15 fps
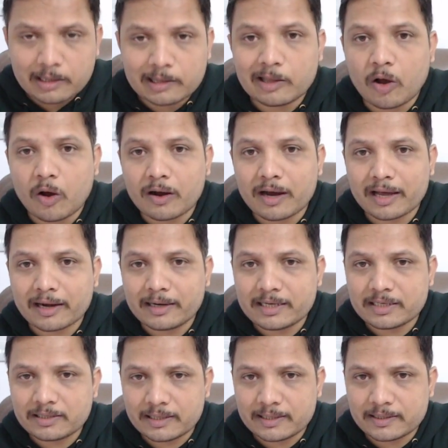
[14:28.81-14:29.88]
longer
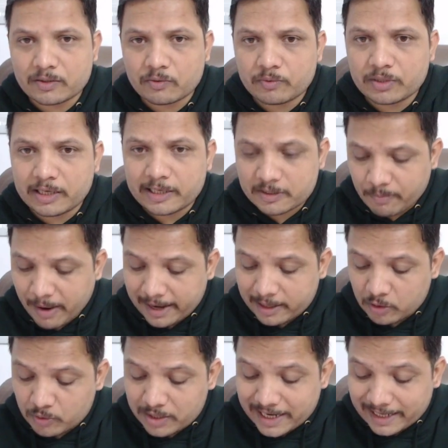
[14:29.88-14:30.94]
distance with respect
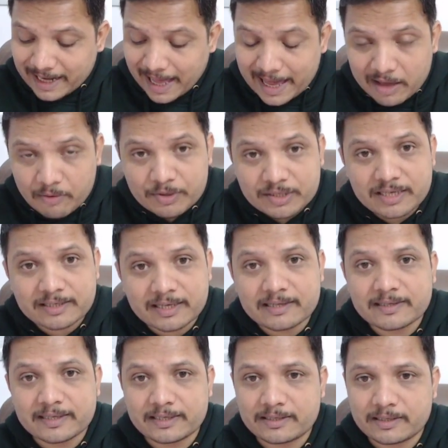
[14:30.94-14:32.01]
to data acquisition
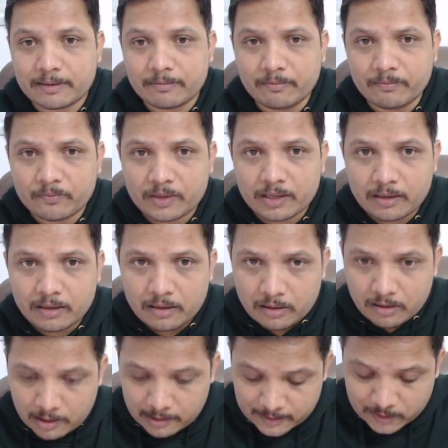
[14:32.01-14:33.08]
system.
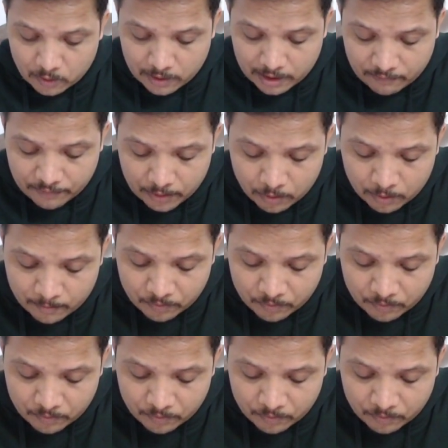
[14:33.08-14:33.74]
So if you